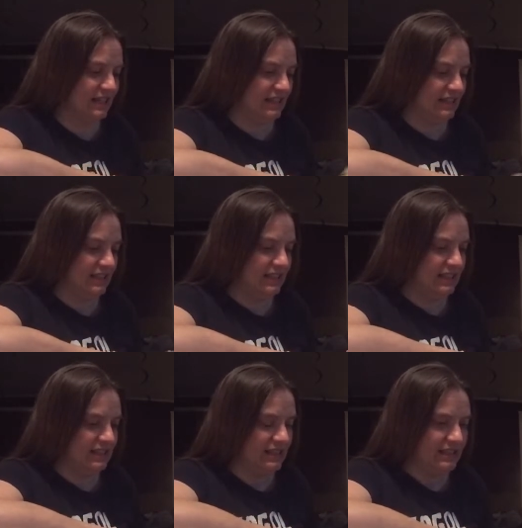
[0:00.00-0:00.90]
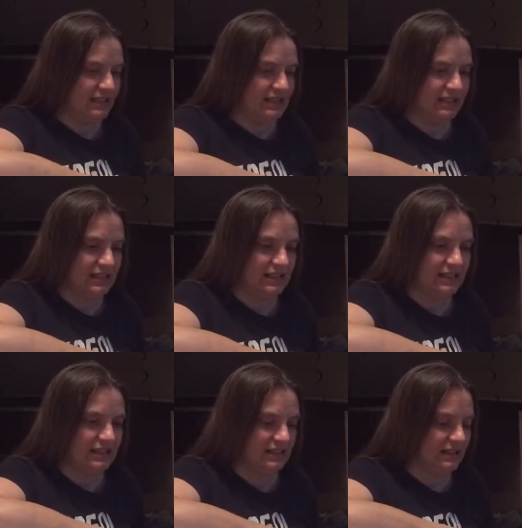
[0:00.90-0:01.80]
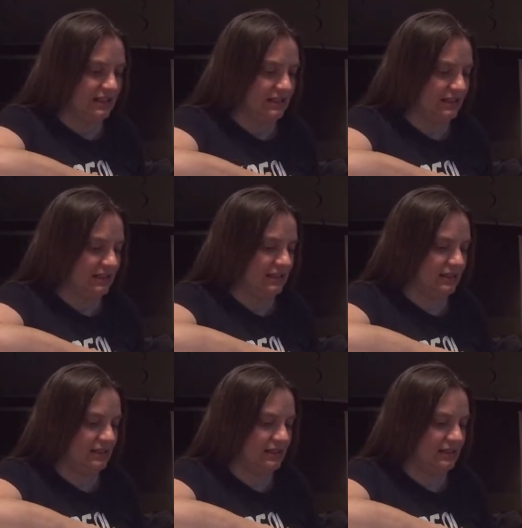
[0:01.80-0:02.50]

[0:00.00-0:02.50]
(no one is talking)